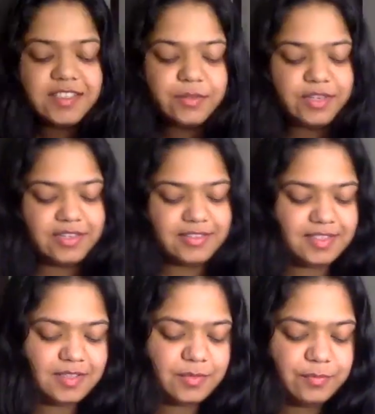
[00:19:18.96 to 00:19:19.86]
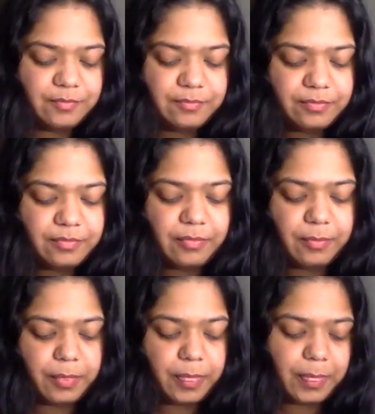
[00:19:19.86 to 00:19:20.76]
It's you guys.
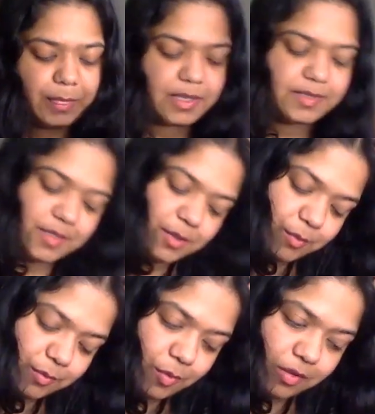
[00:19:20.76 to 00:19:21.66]
It's you.